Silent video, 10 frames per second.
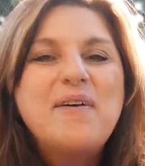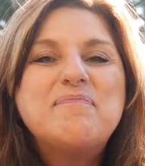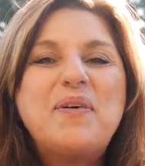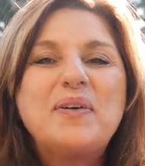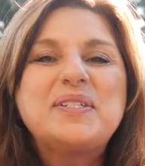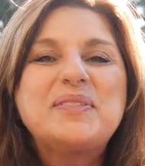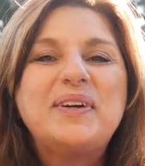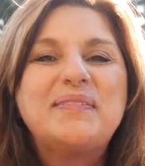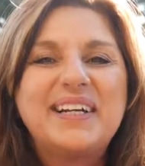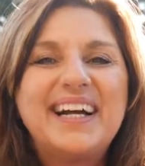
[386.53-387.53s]
Most
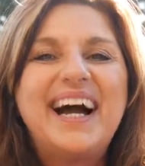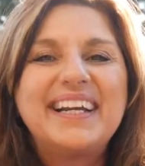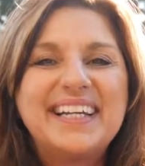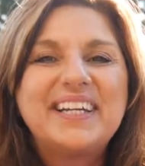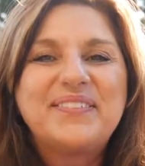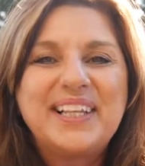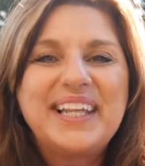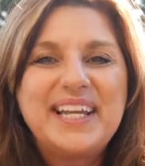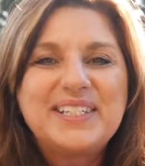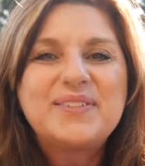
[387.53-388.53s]
women kind of can
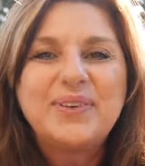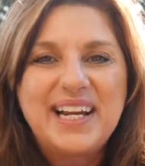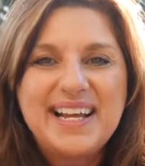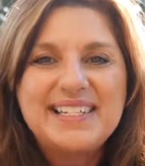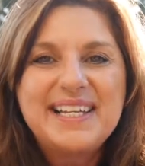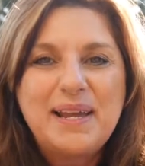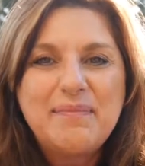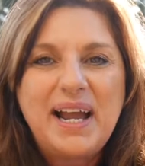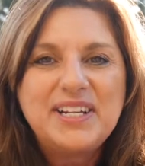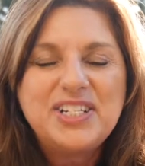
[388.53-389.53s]
relate when I say
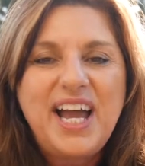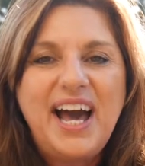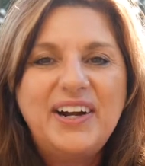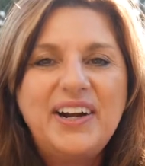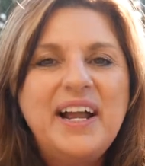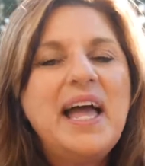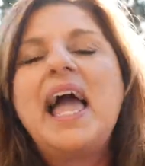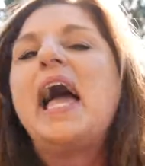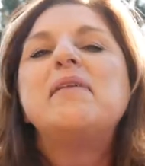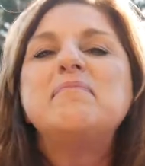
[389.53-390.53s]
mind chatter,
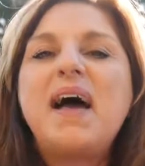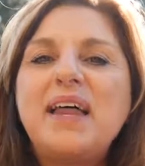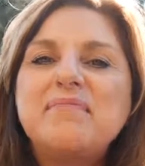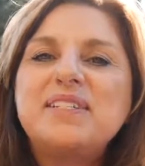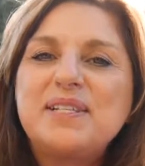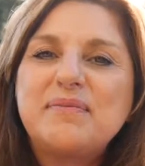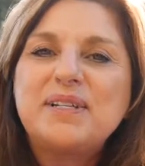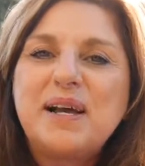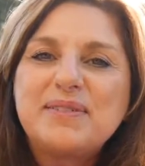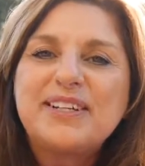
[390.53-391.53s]
and men
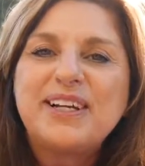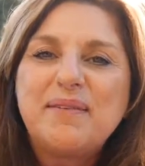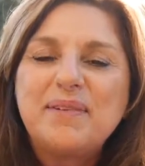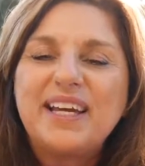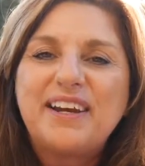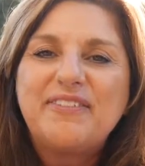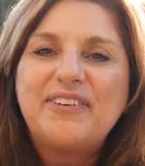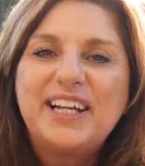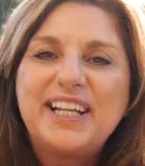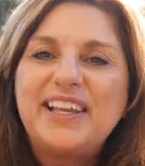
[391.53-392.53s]
sometimes look at me at a
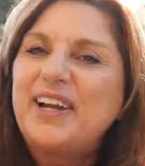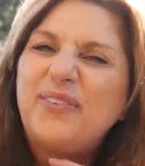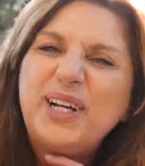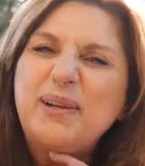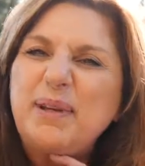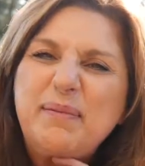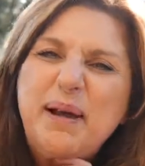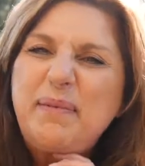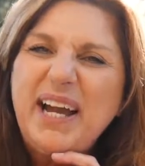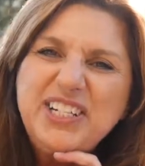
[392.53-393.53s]
funny, like, what do you mean
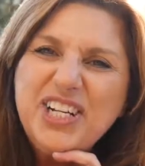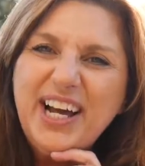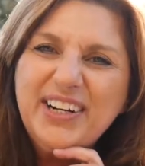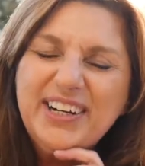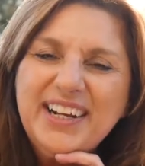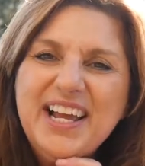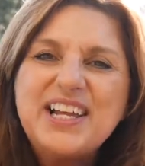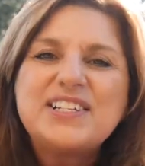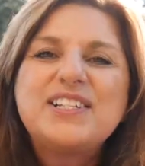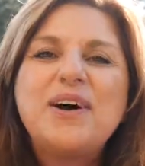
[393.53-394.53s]
by mind chatter?
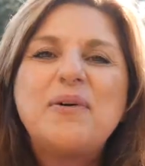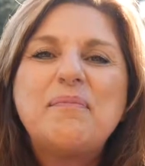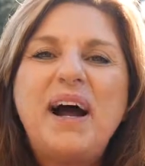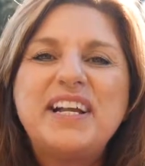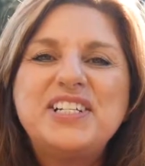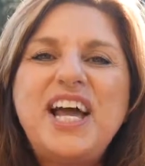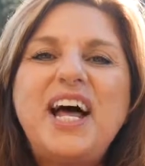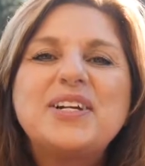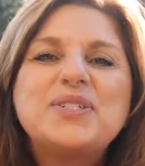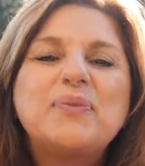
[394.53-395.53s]
So mind
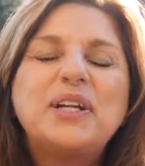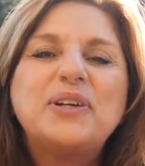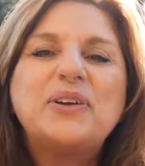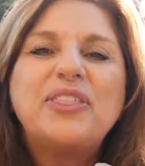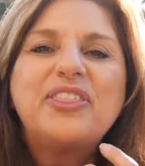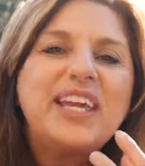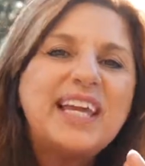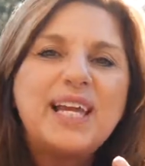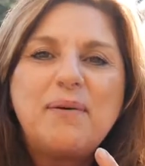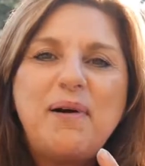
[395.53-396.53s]
chatter is when you're
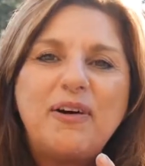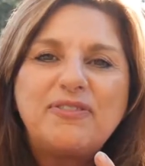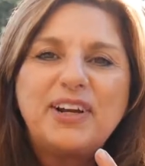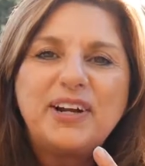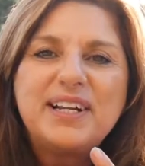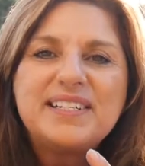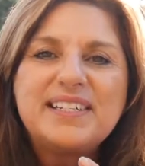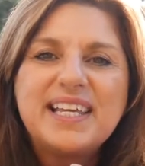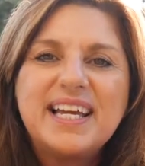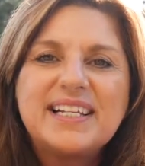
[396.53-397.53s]
thinking about
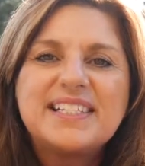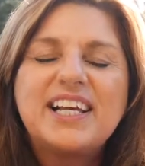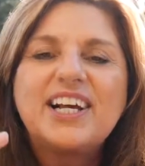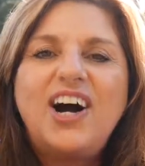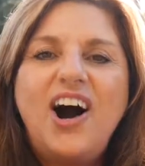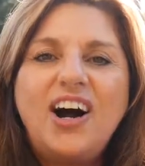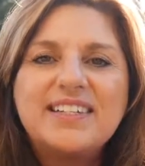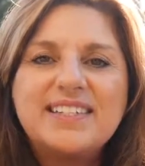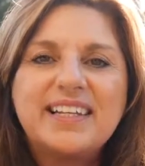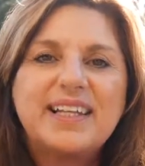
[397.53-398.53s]
various things
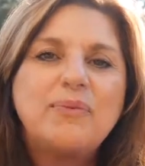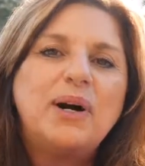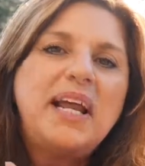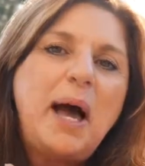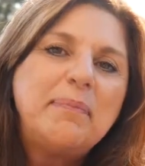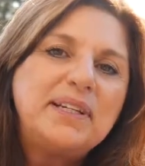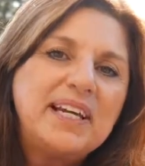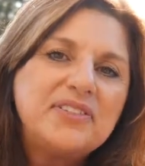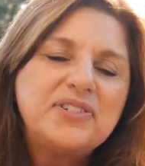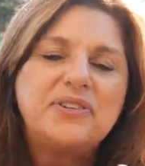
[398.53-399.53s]
constantly. What happened
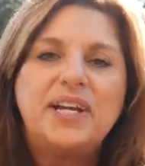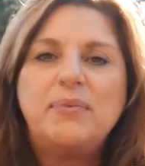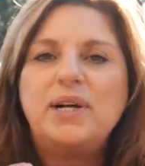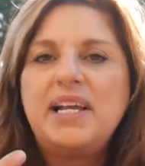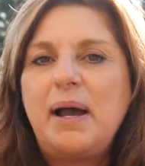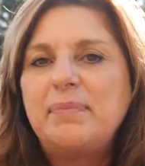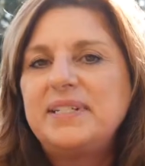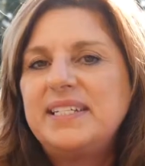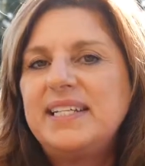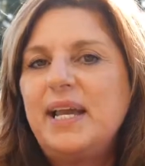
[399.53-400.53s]
yesterday? What
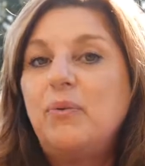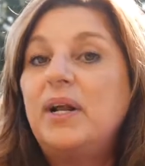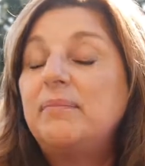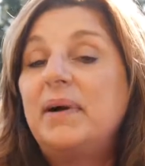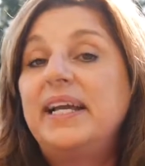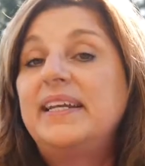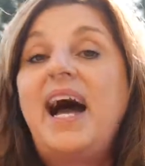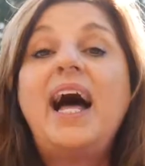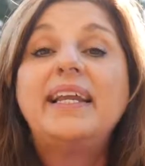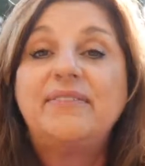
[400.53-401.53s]
happened today? What might
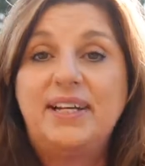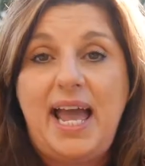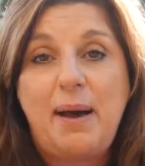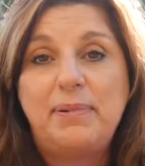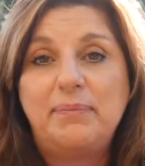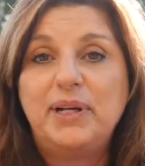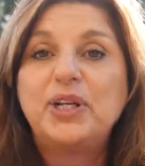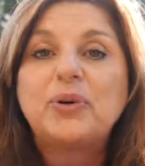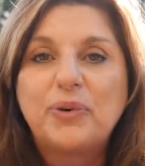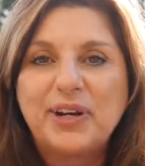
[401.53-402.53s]
not even happen, but
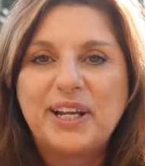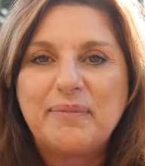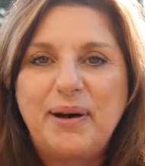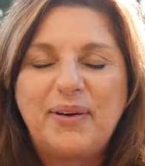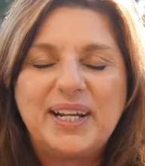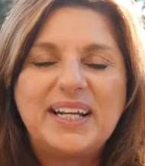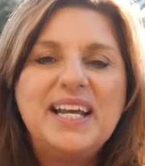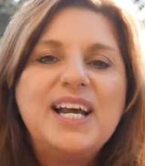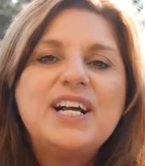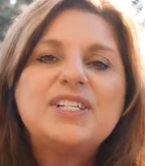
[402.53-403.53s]
you're worrying about it.
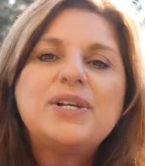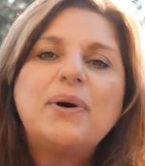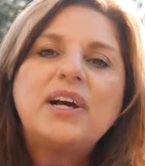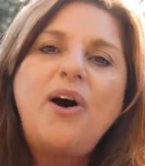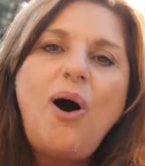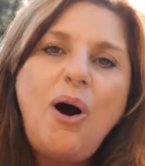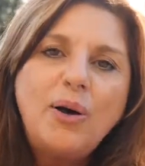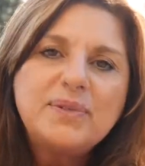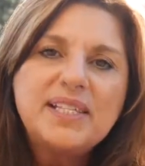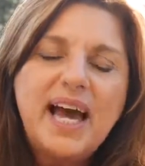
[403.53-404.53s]
So it
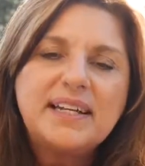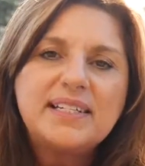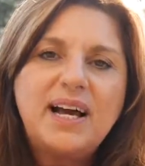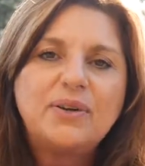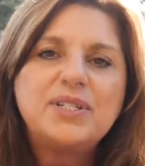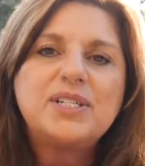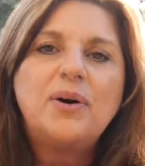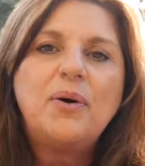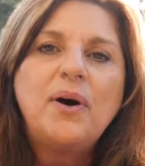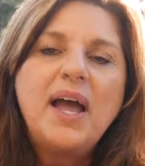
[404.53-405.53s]
calms that down.
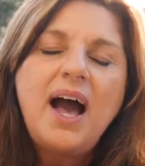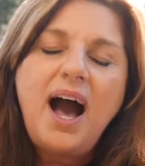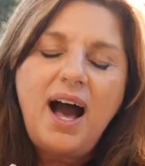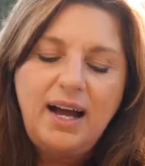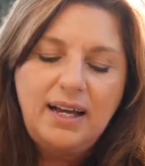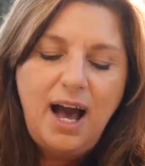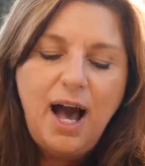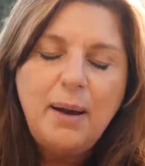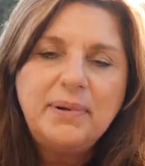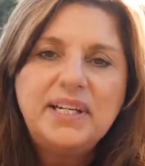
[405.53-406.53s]
So a
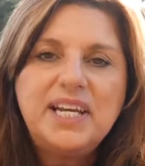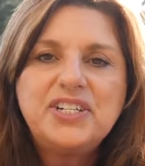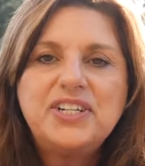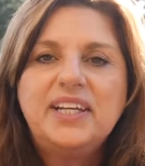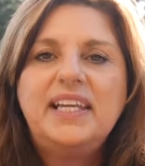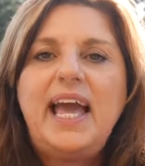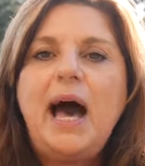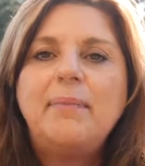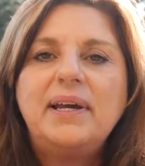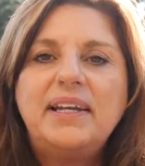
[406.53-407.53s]
combination of
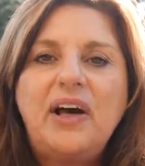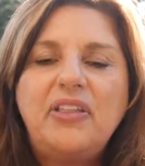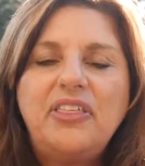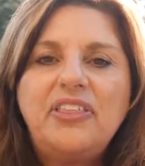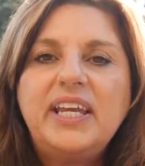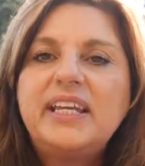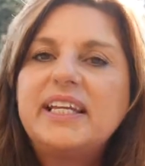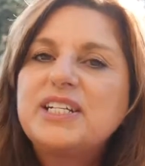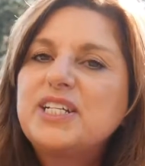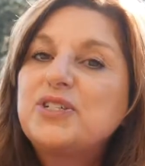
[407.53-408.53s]
GABA and
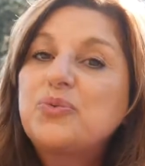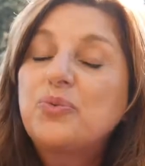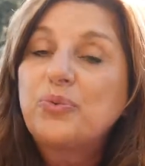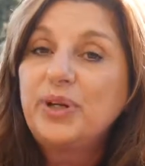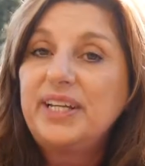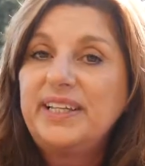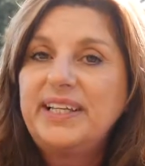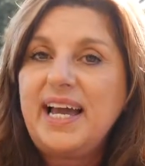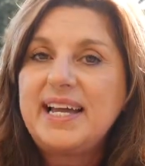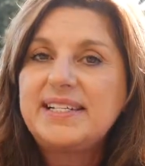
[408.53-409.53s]
L-theanine is really
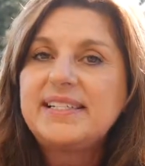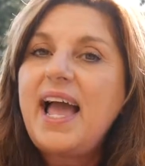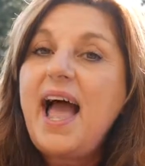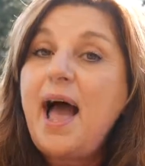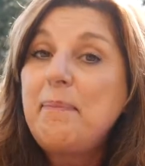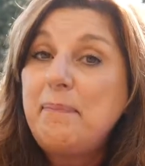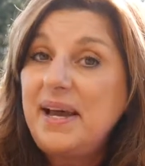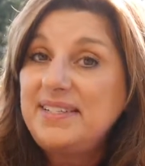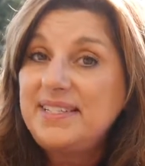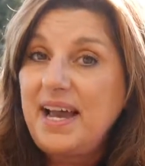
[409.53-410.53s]
nice at
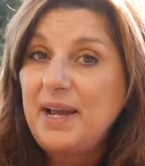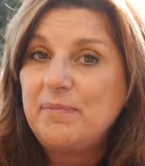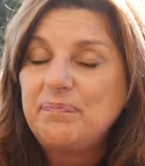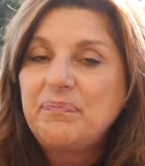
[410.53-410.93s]
bedtime.